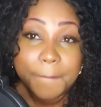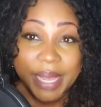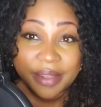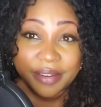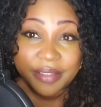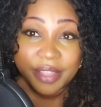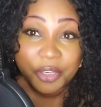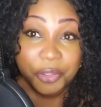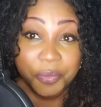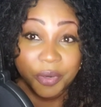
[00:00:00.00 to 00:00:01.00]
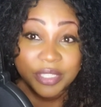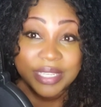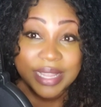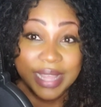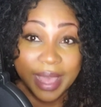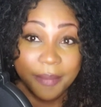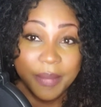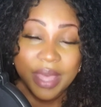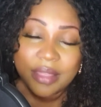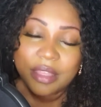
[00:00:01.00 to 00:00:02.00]
better than you were to
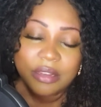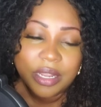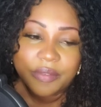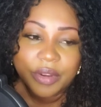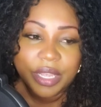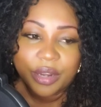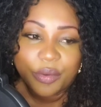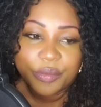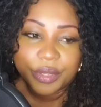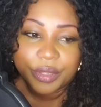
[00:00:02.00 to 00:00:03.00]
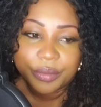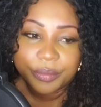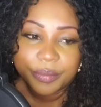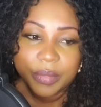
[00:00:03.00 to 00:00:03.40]
them, they'll never get over you.